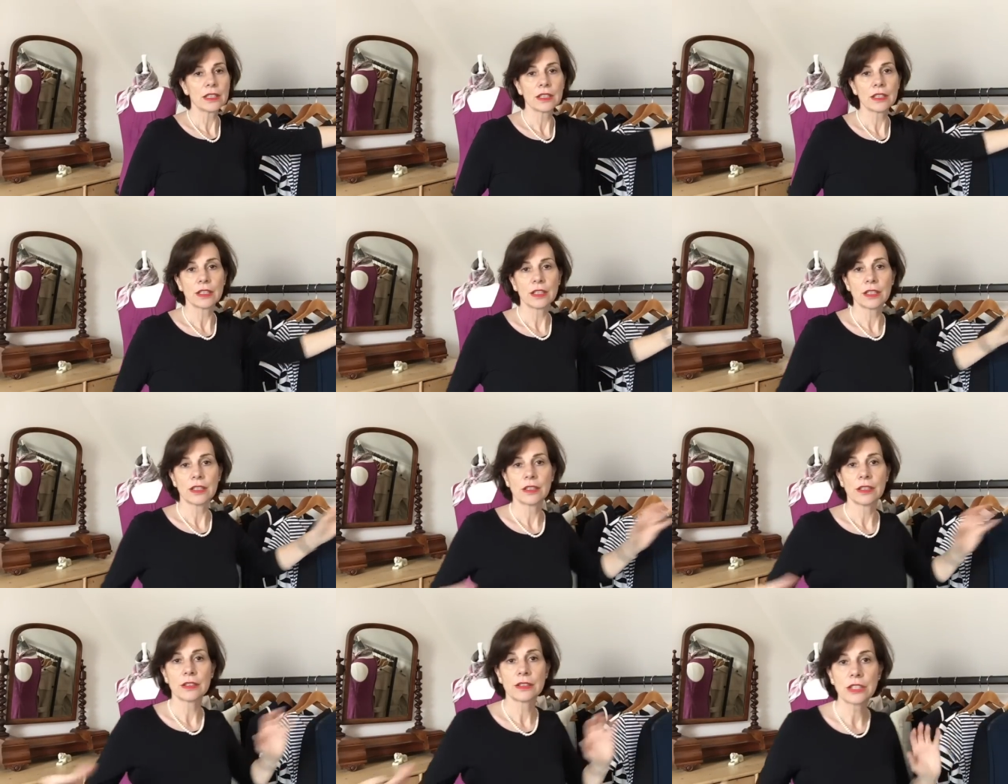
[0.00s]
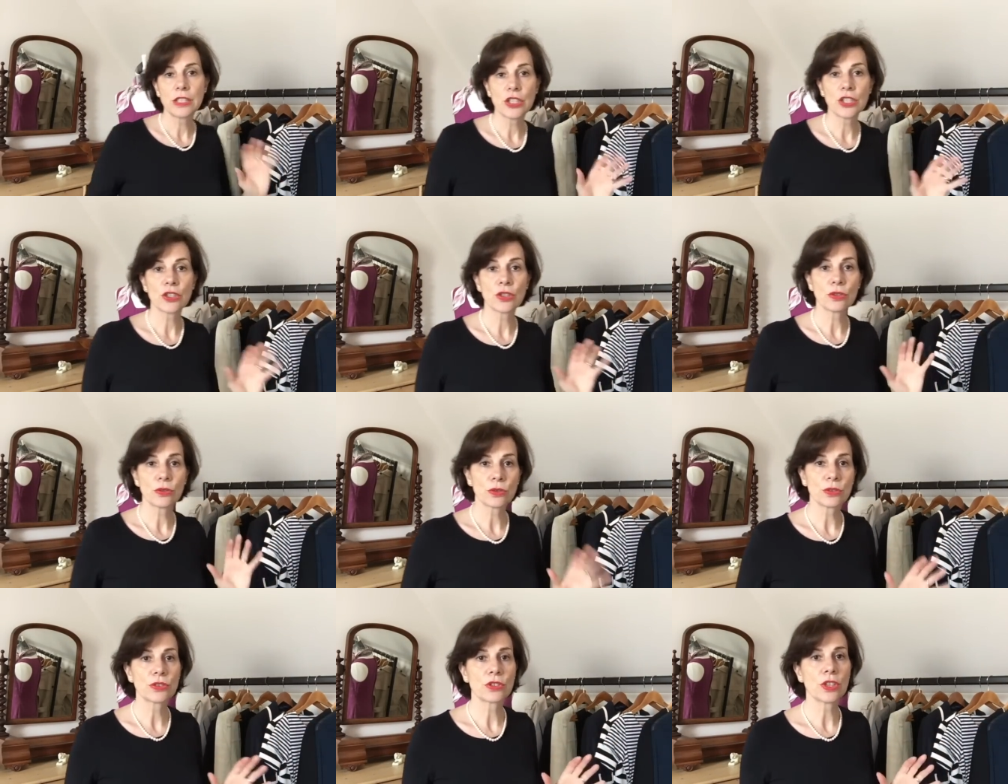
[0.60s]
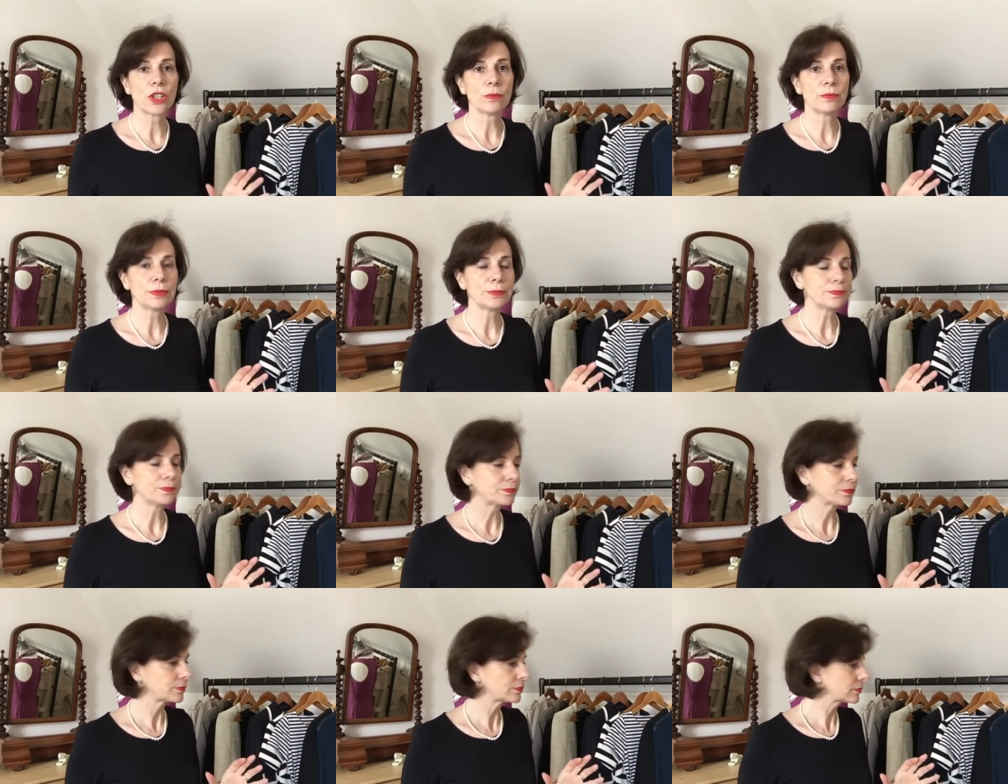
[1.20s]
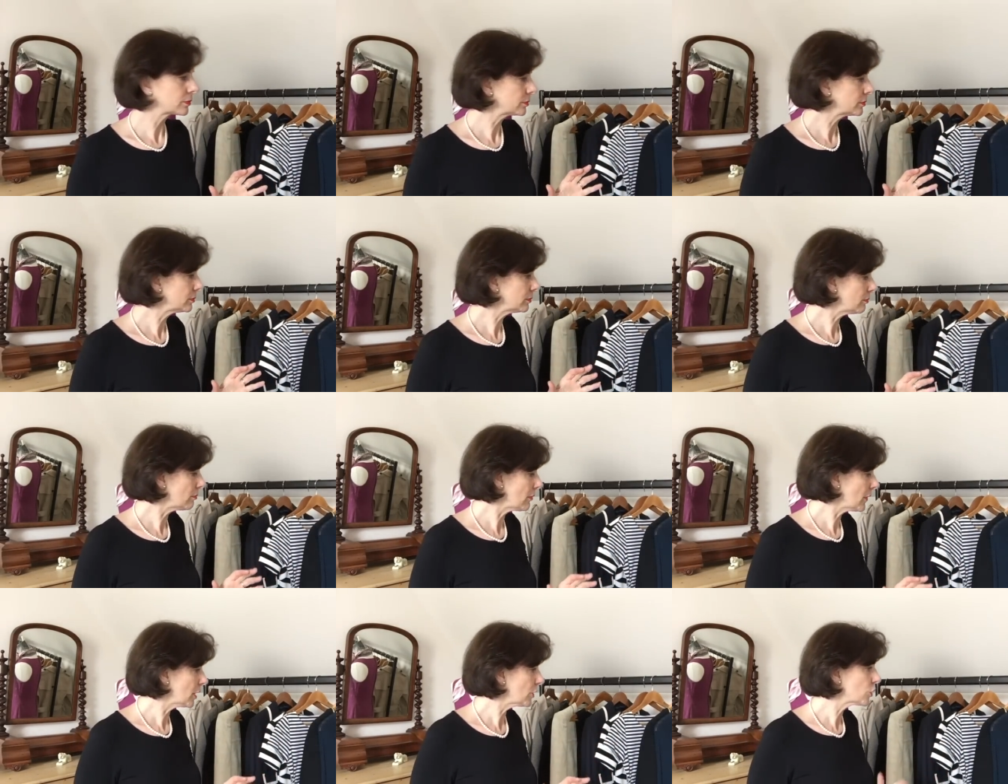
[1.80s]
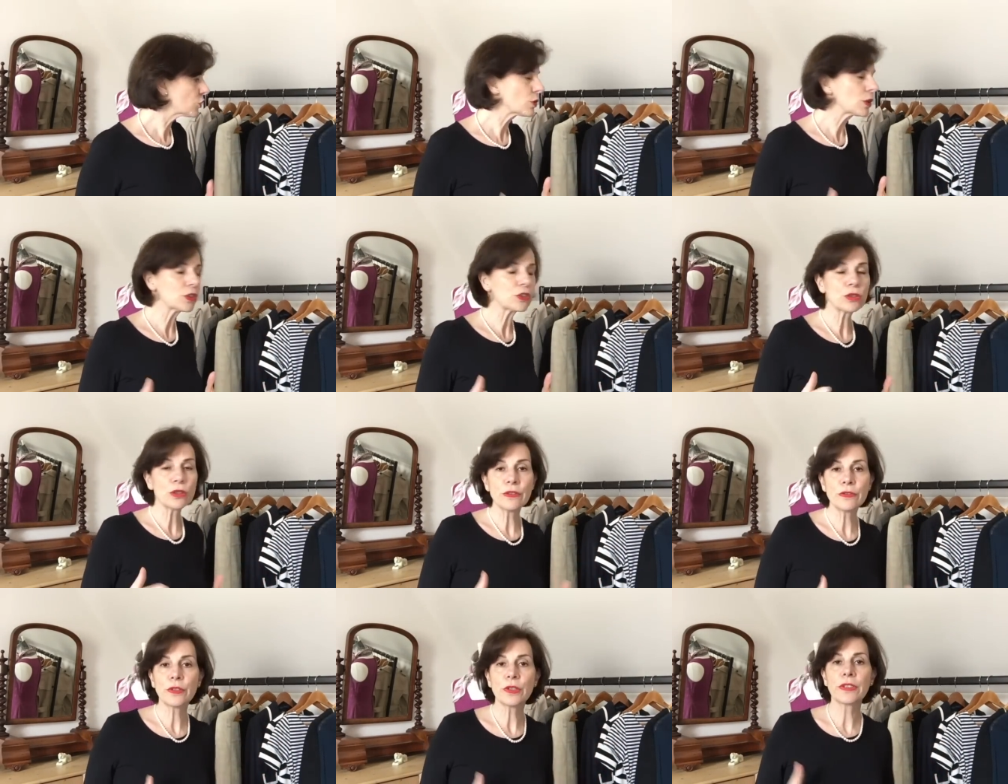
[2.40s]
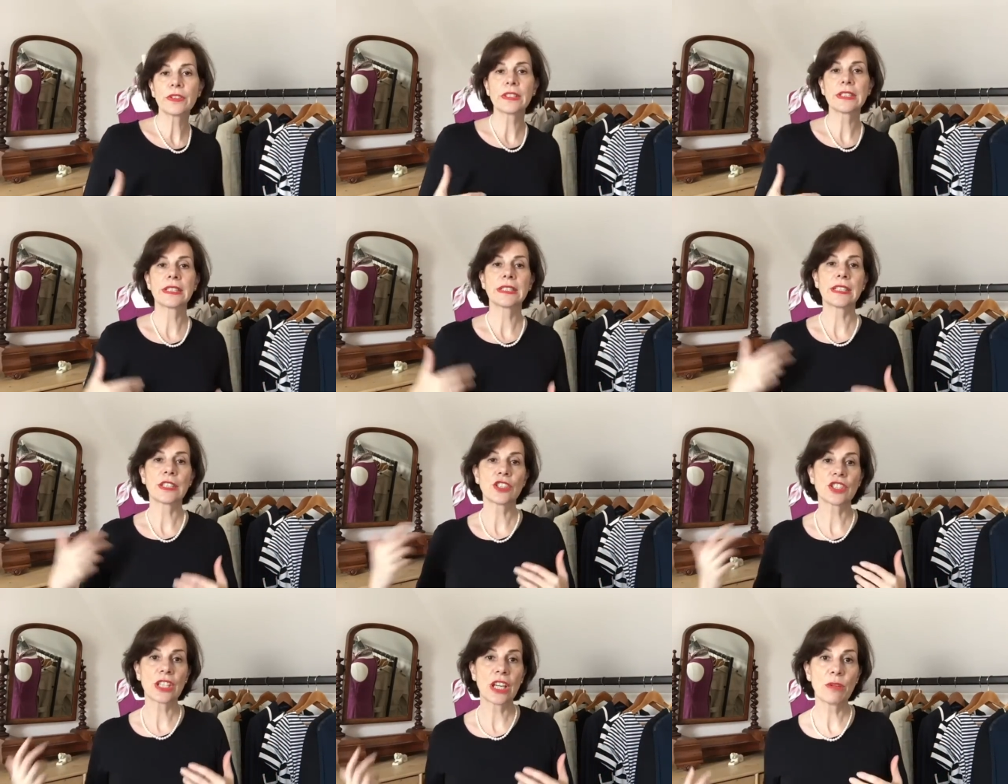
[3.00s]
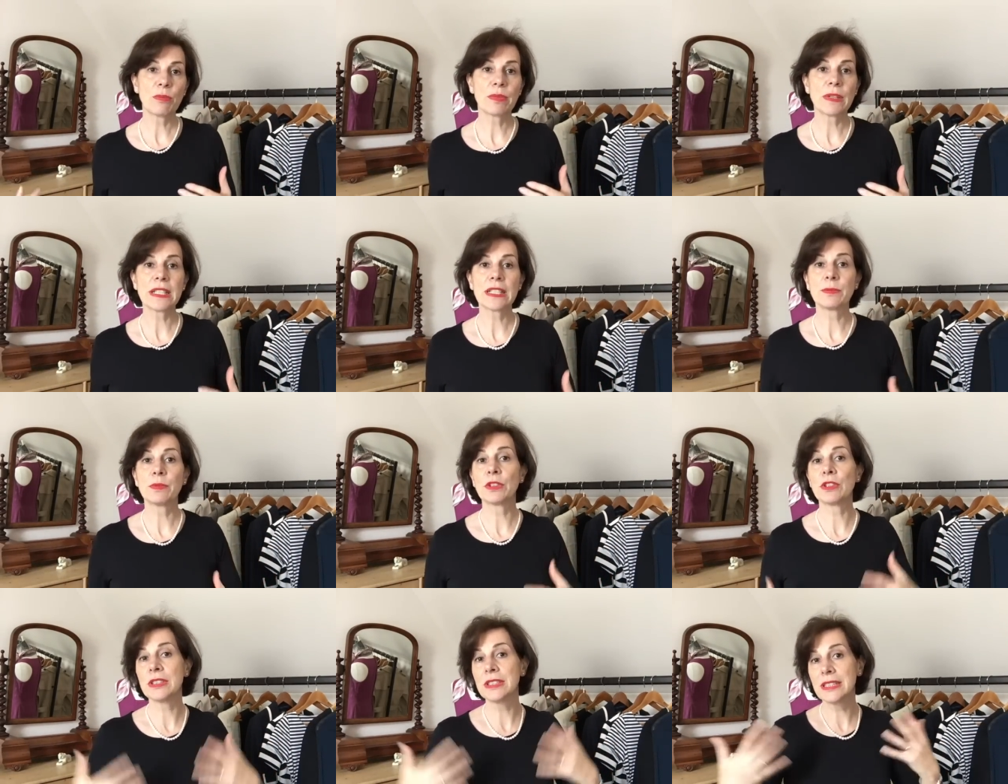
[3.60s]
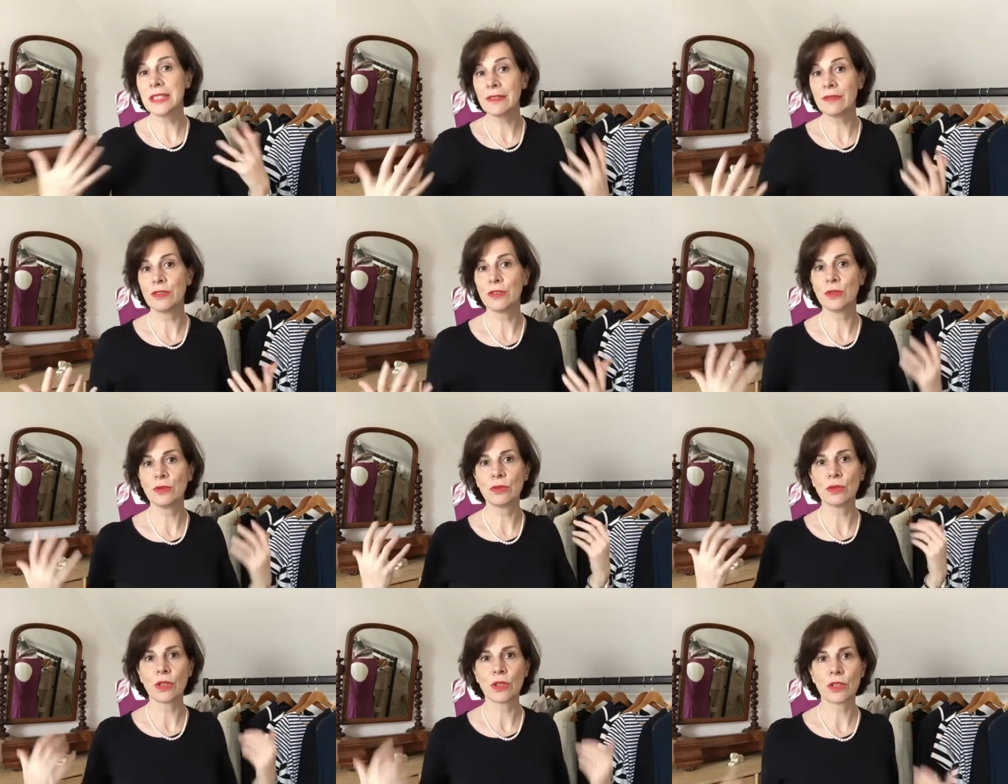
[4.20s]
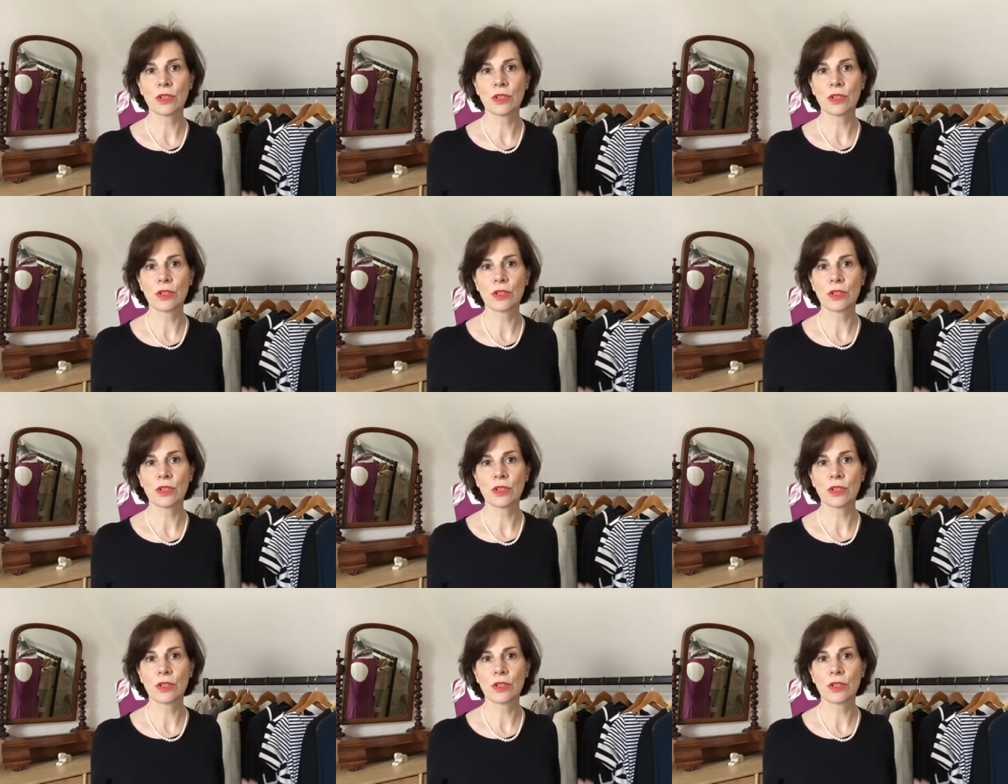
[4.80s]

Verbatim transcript: uh, t-shirt or top try to avoid things that are shapeless because it gives you